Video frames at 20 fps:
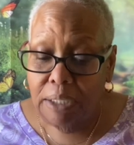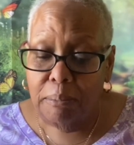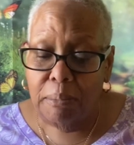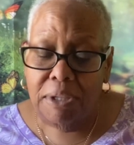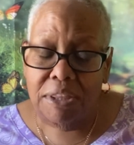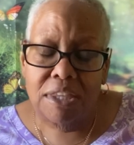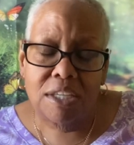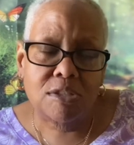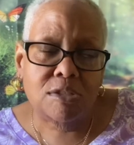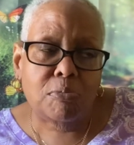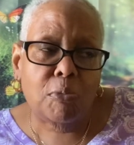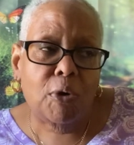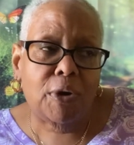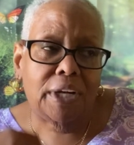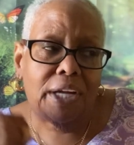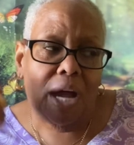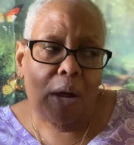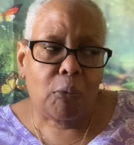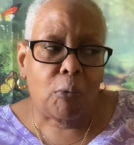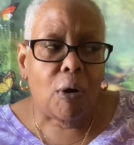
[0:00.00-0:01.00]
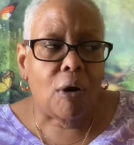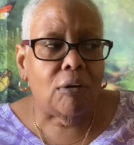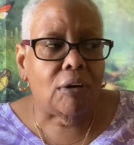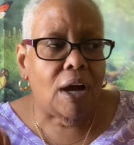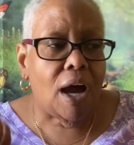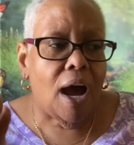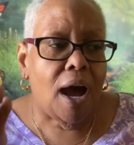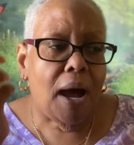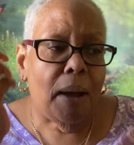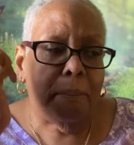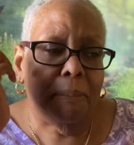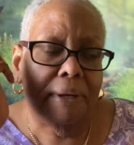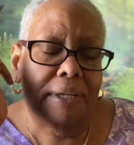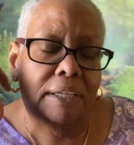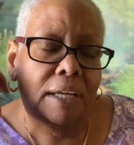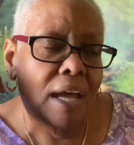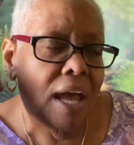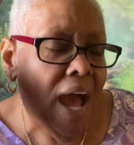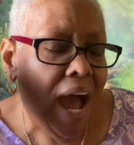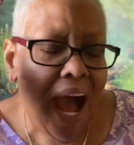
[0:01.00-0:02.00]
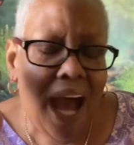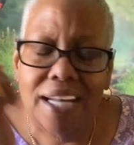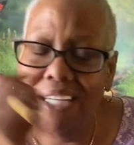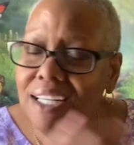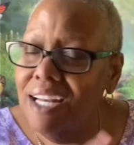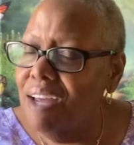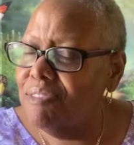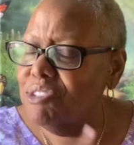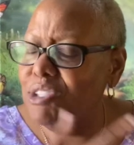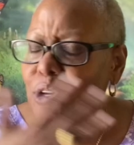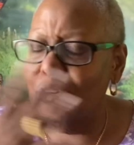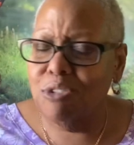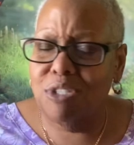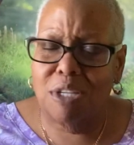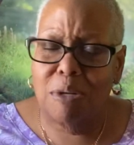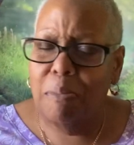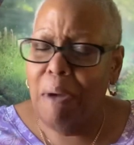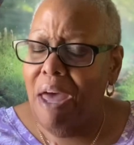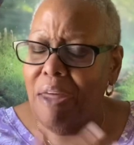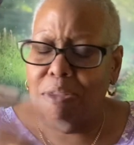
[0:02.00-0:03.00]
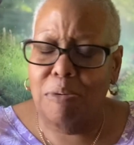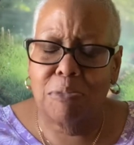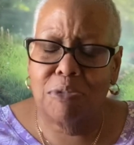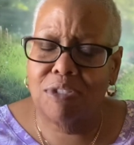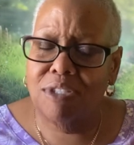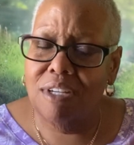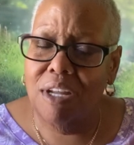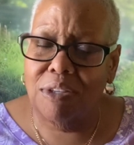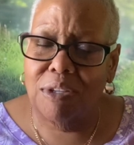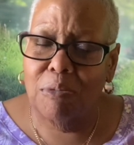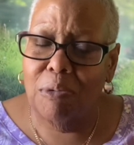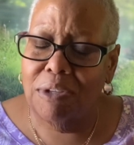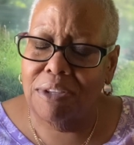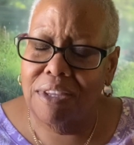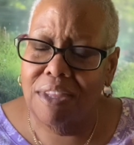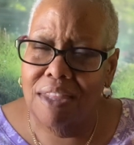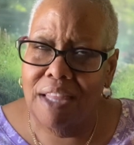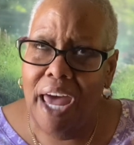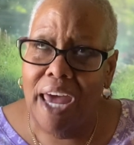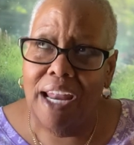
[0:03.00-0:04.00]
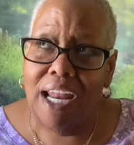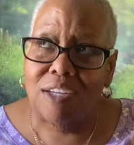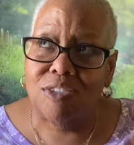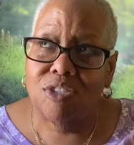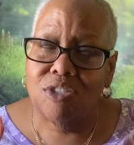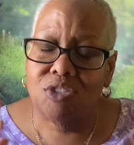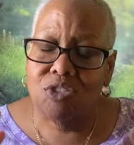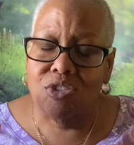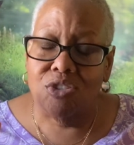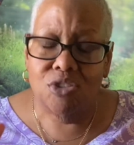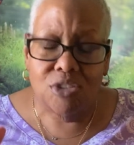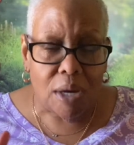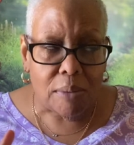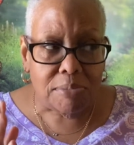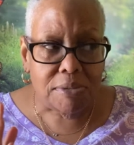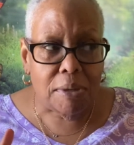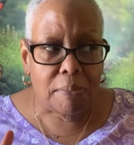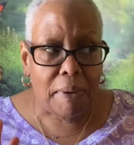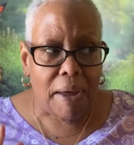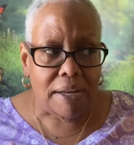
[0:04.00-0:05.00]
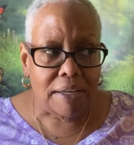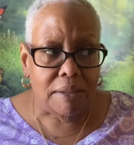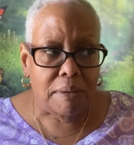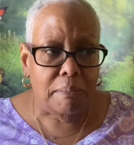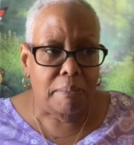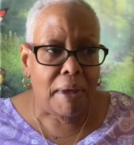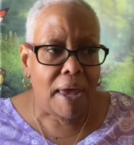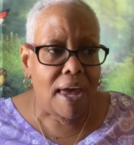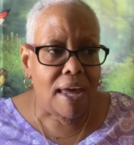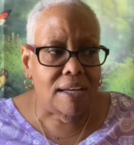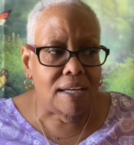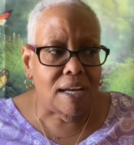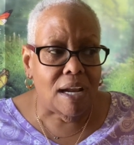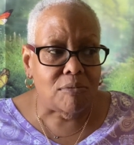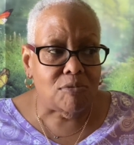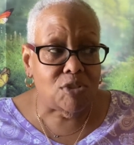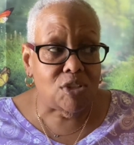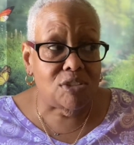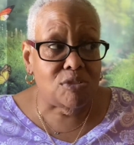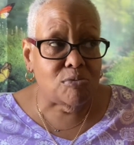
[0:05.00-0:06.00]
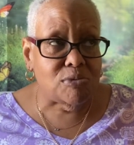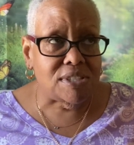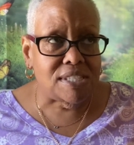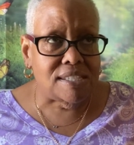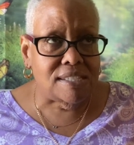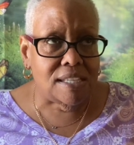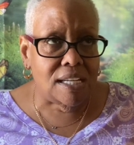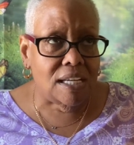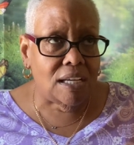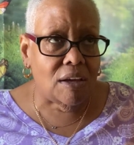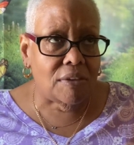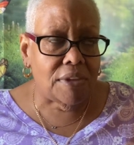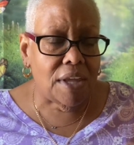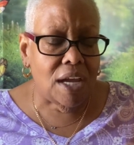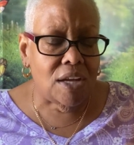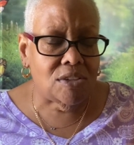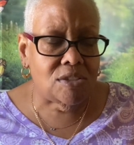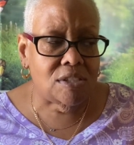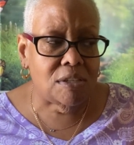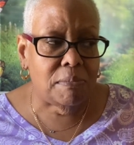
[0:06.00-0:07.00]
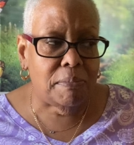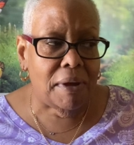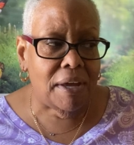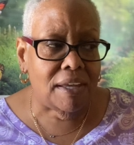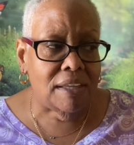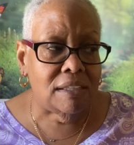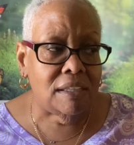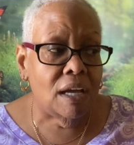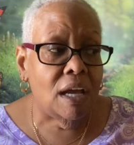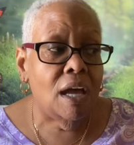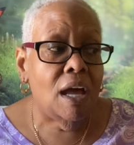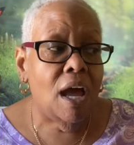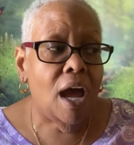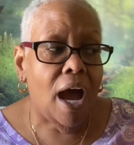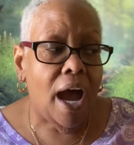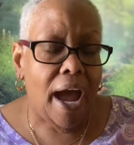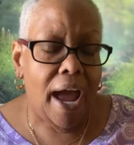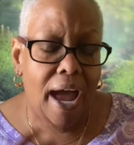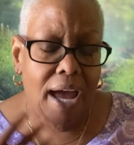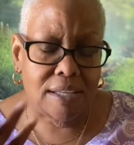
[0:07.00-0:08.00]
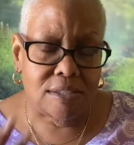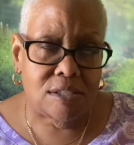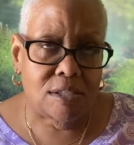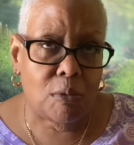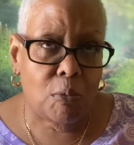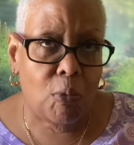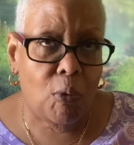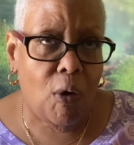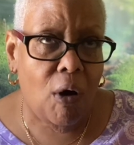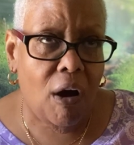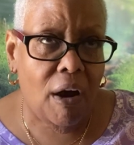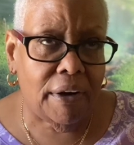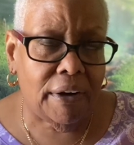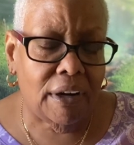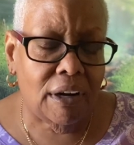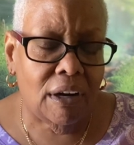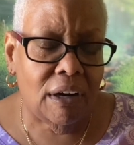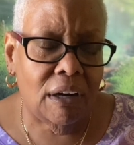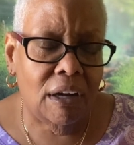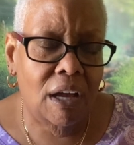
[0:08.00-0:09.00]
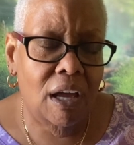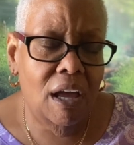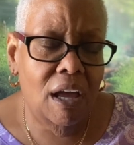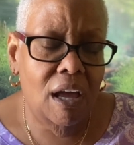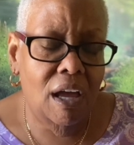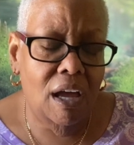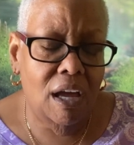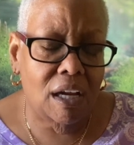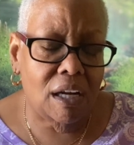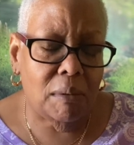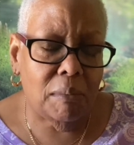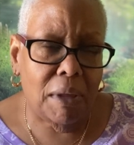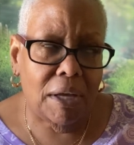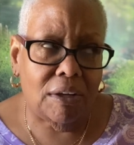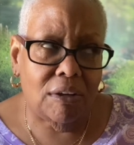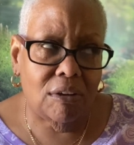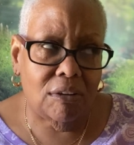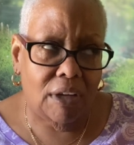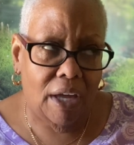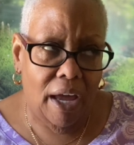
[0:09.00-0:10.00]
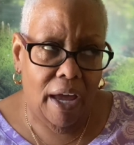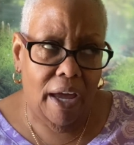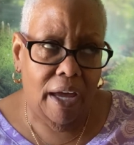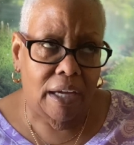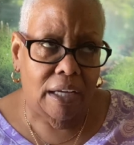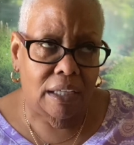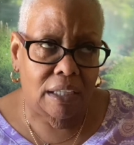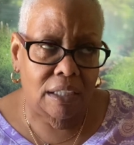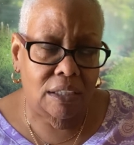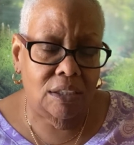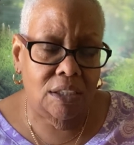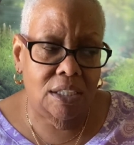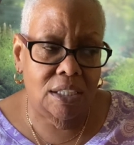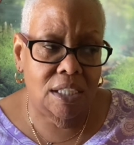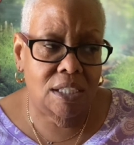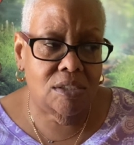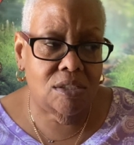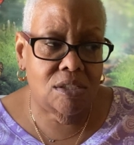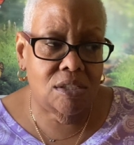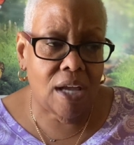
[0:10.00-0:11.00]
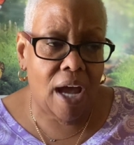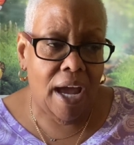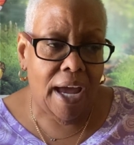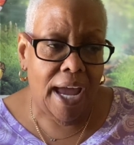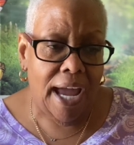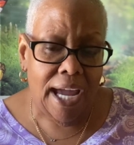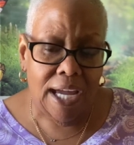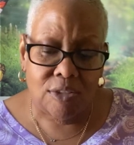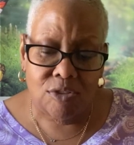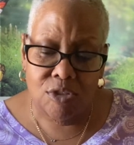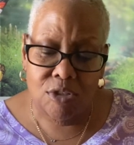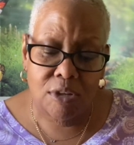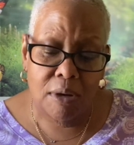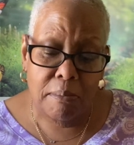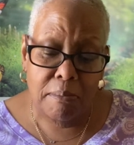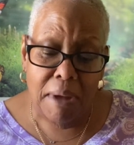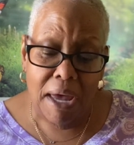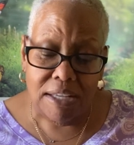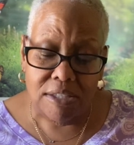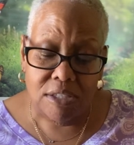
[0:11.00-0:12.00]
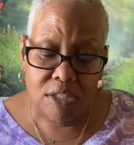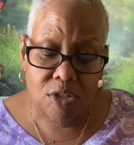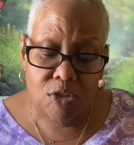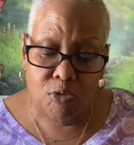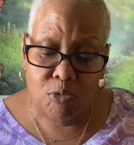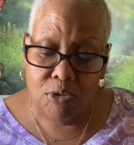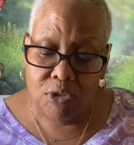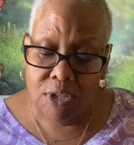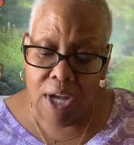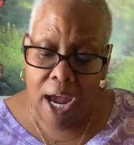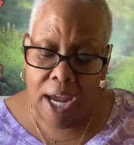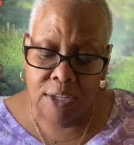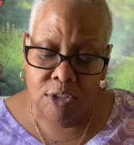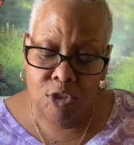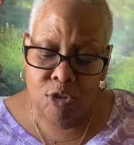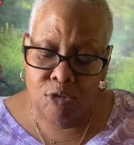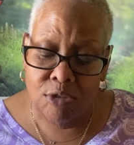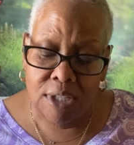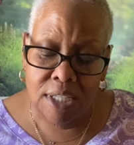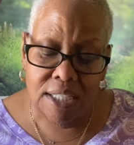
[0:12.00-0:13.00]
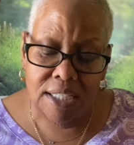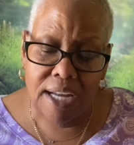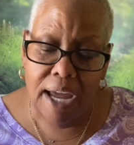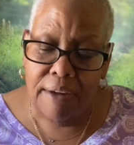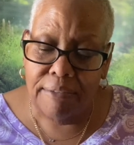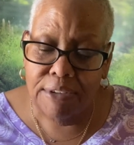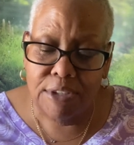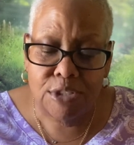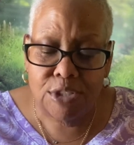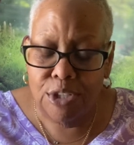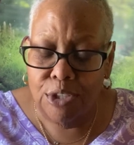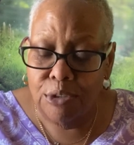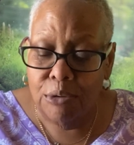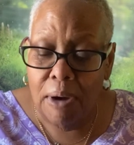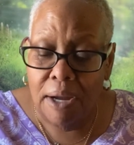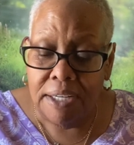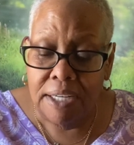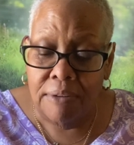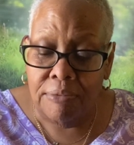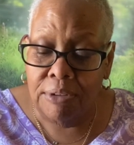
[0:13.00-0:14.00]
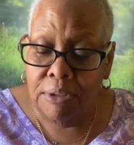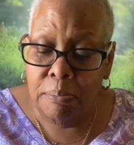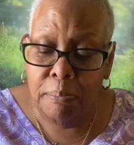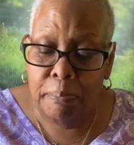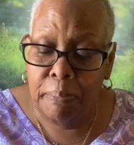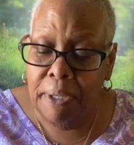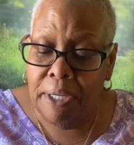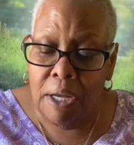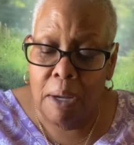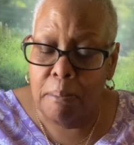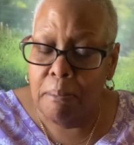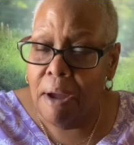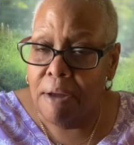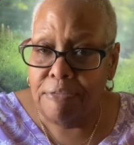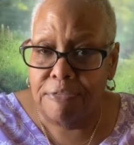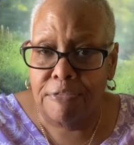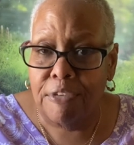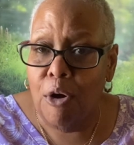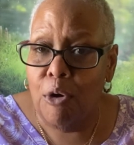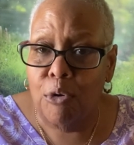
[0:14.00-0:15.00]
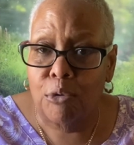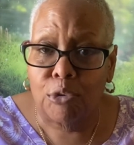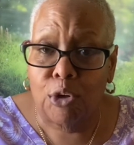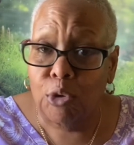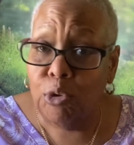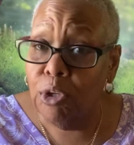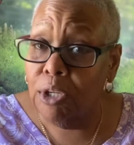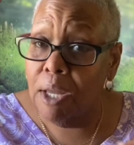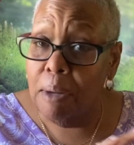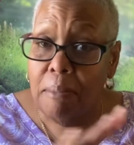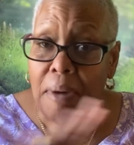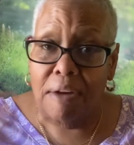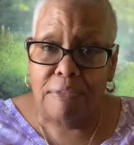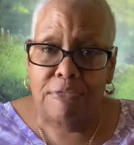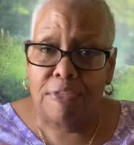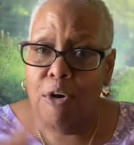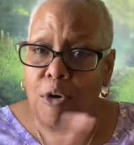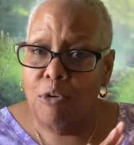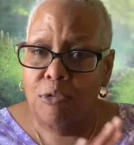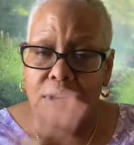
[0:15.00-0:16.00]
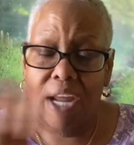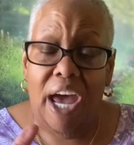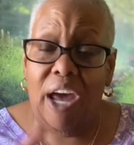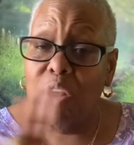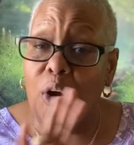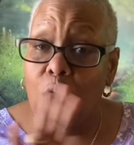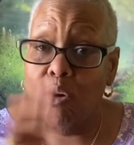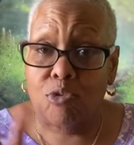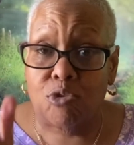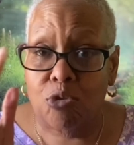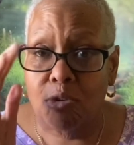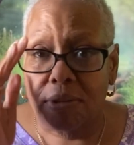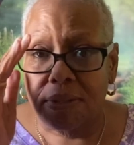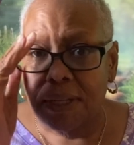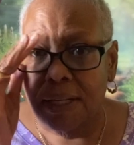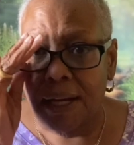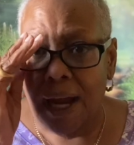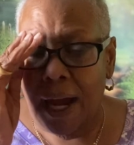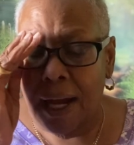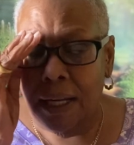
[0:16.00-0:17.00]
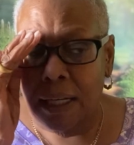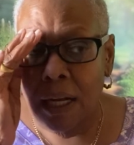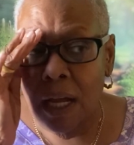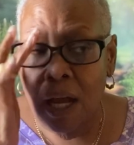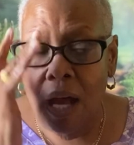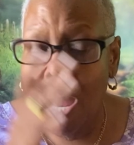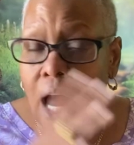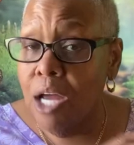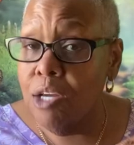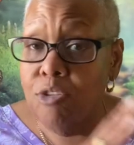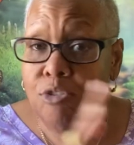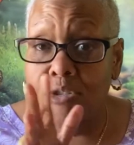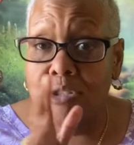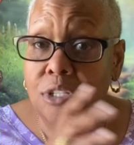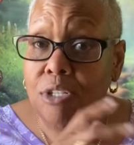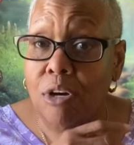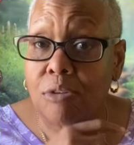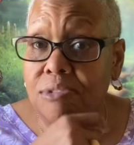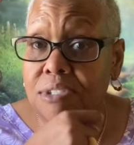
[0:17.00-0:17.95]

But this morning I woke up and I didn't have to go to the bathroom. There was nothing with light. I just jumped up out of the bed and I'm just sitting on the edge of the bed. I had some water And I'm like, okay, you need to, I answered a message, which I usually never do. I never pick up my phone or look at my phone at all during the night. I usually don't